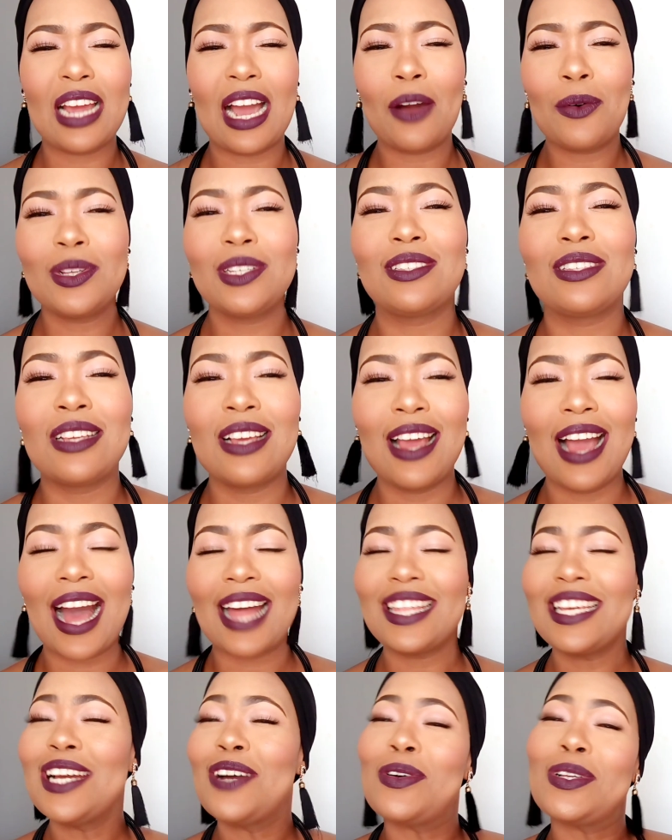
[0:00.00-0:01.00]
I was, I
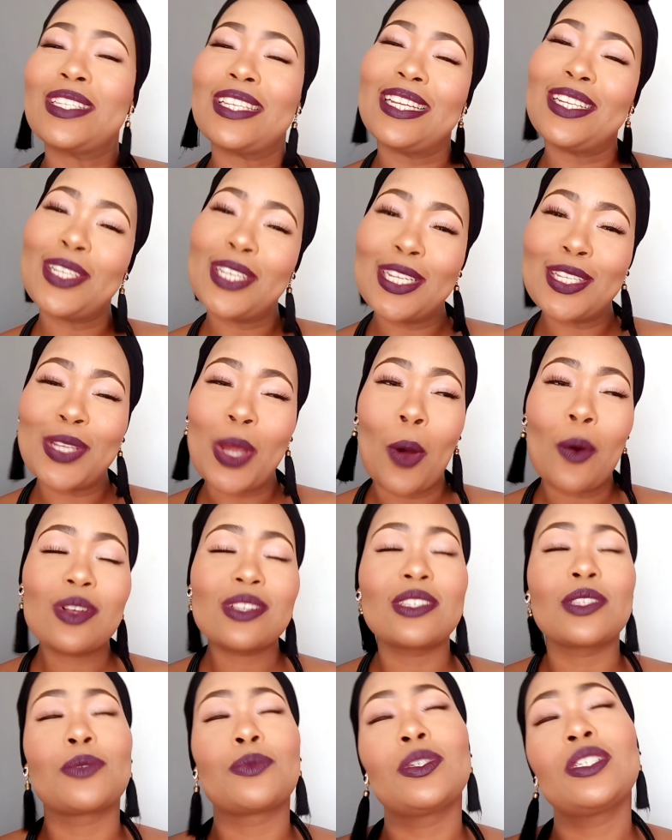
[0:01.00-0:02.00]
think I was in
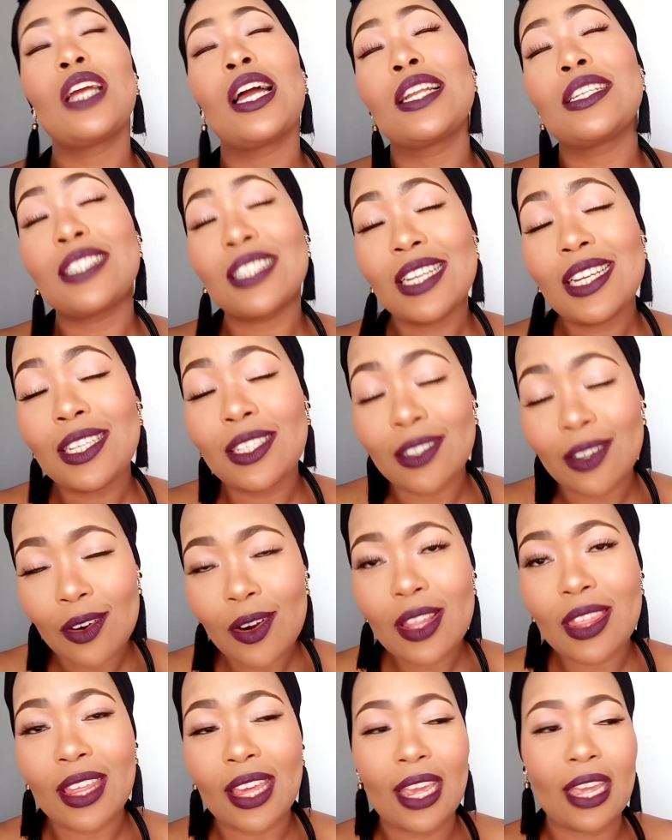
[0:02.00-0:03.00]
ketosis, which I didn't
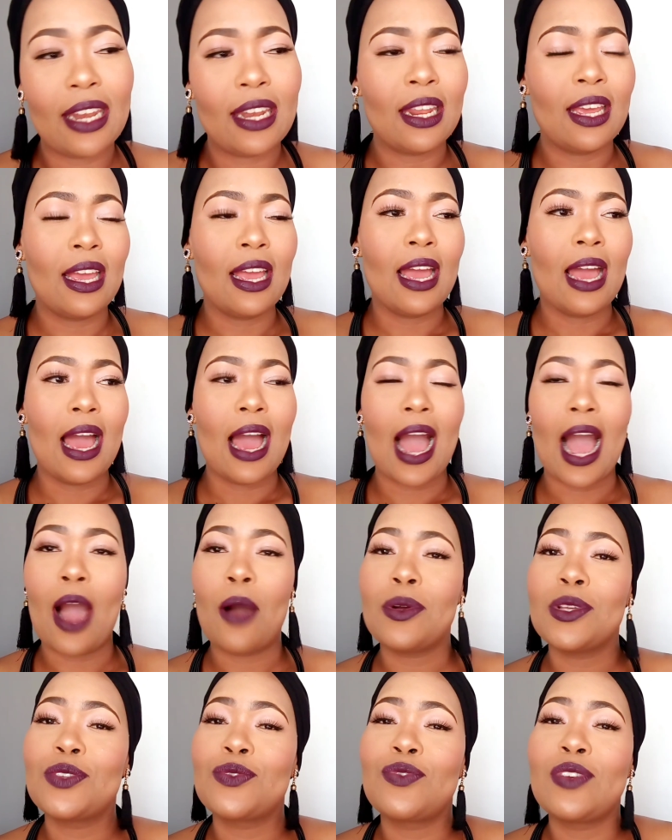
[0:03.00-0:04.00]
know then.
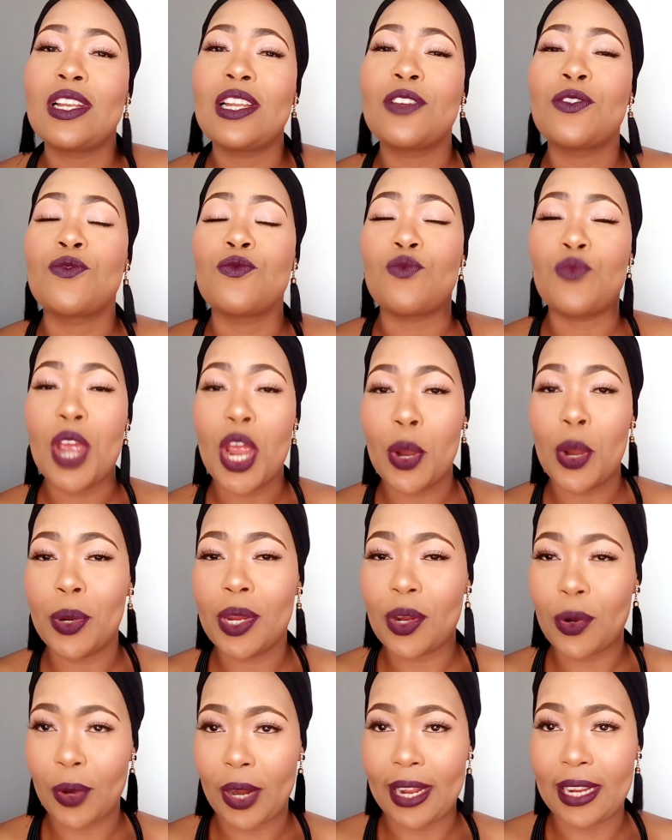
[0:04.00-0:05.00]
I was feeling very
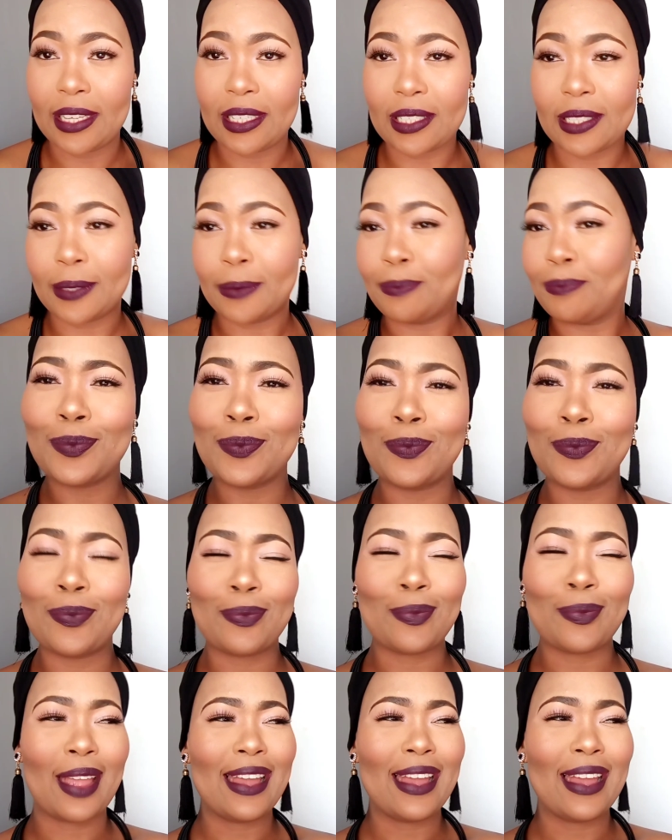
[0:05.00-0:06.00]
great.
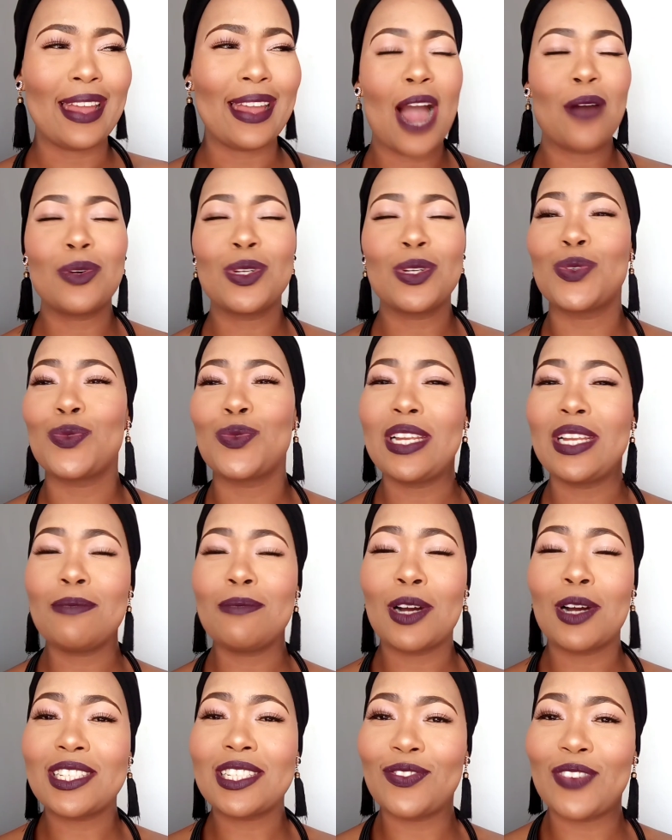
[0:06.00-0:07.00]
I was really
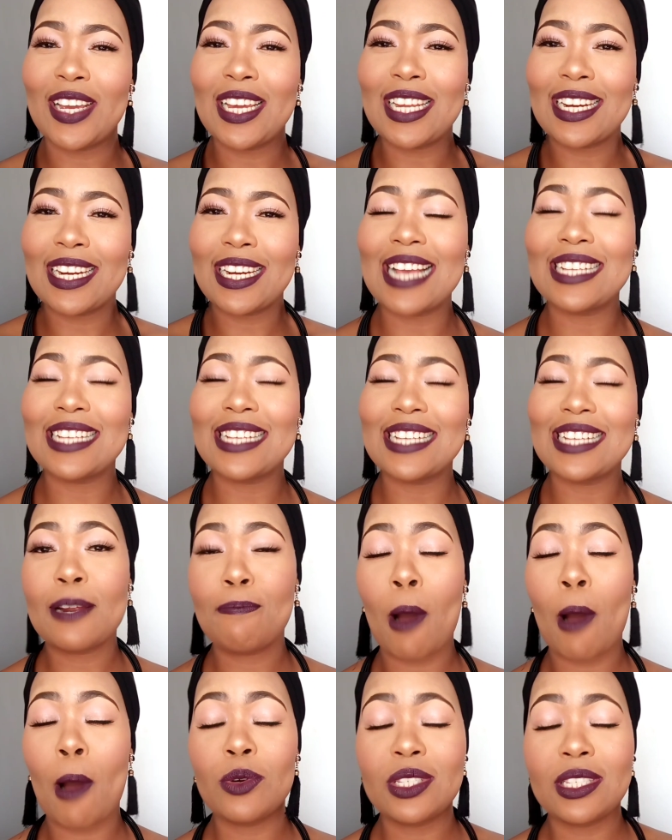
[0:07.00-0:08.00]
motivated. I started
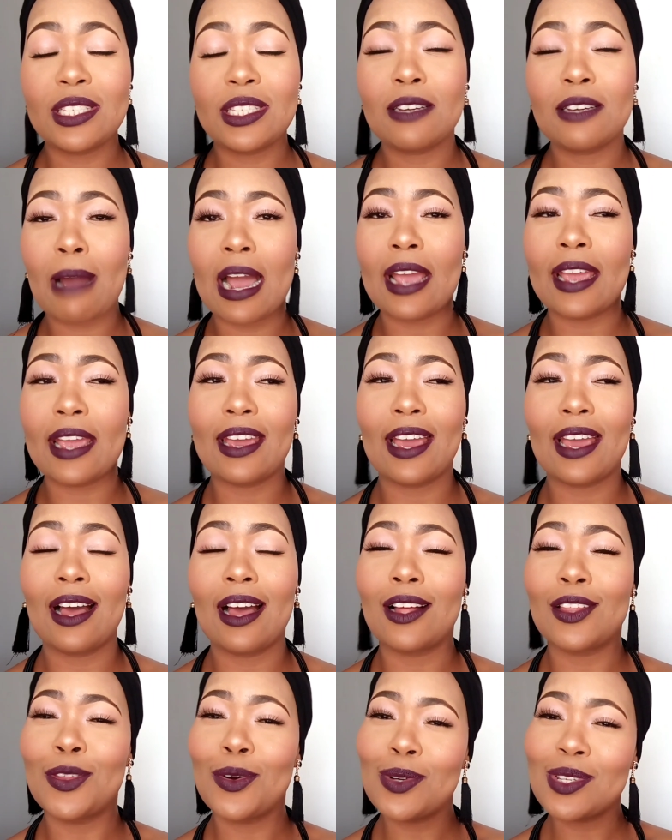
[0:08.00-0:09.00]
posting my
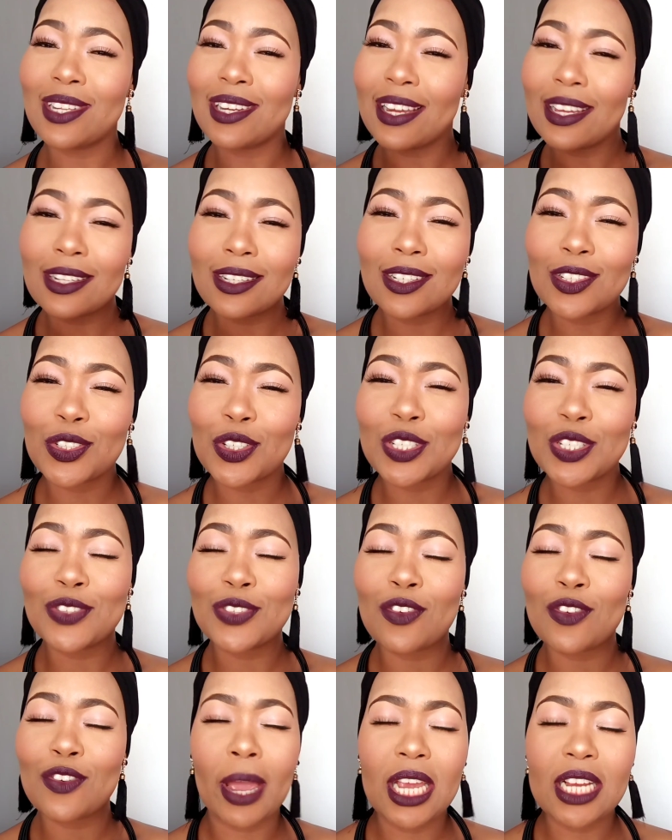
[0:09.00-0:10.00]
uh, those little
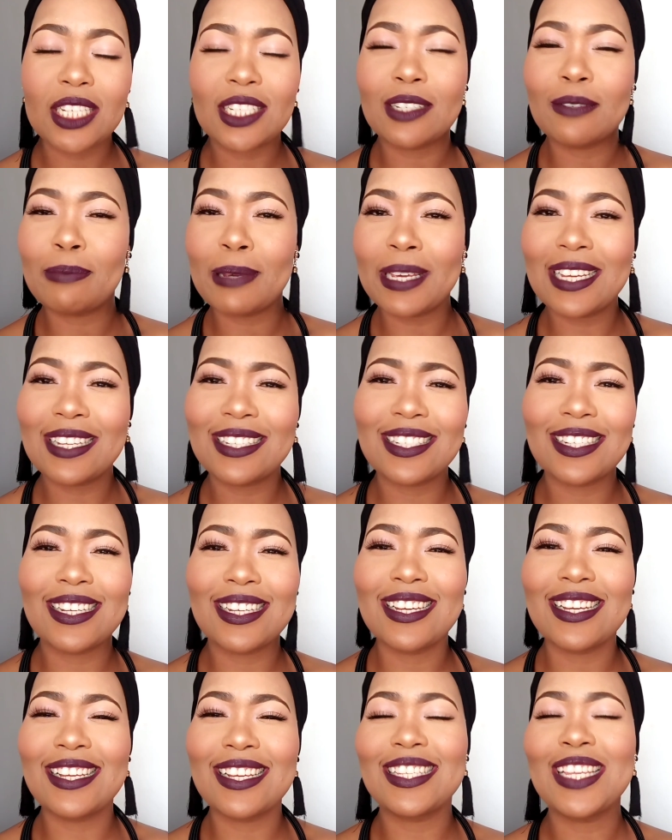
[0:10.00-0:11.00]
transformation
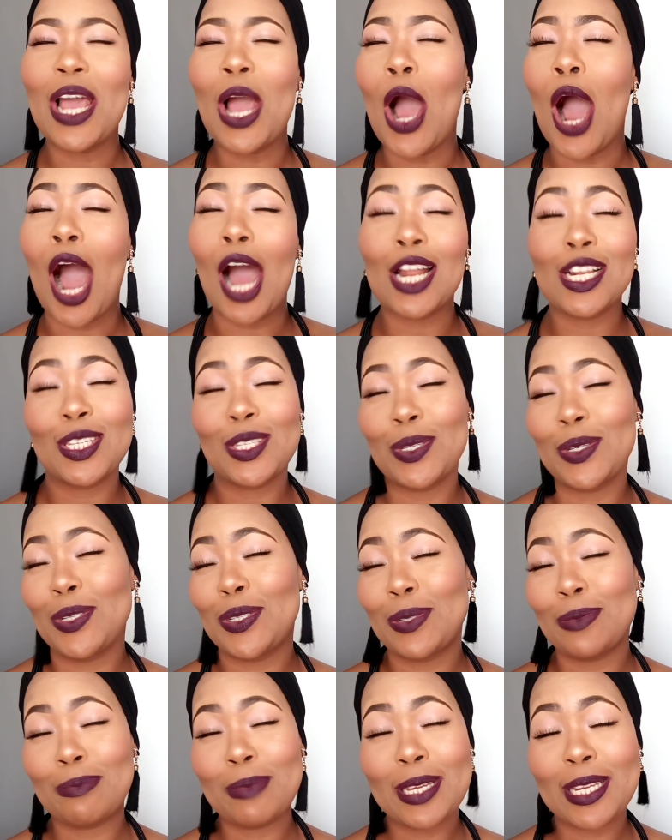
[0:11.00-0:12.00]
pictures on
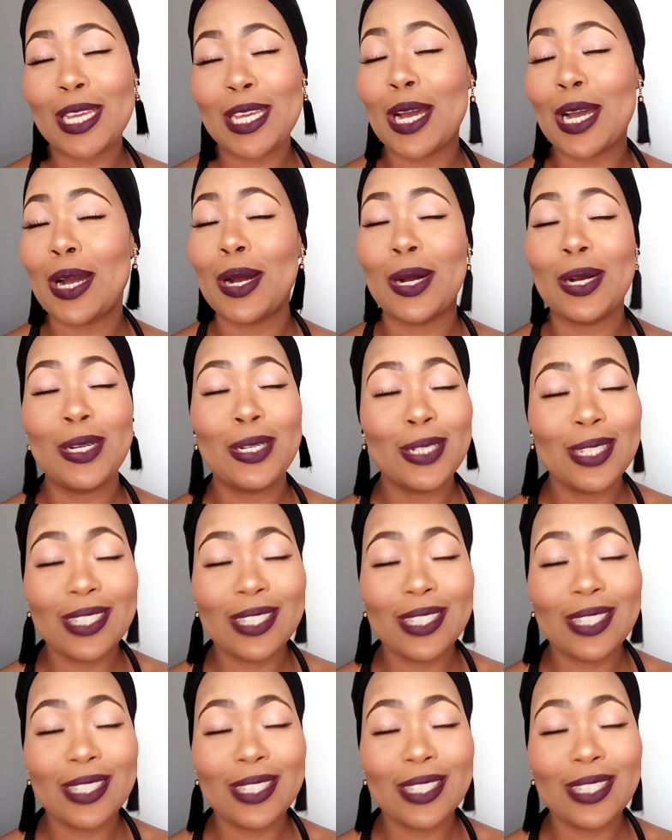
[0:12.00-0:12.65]
social media.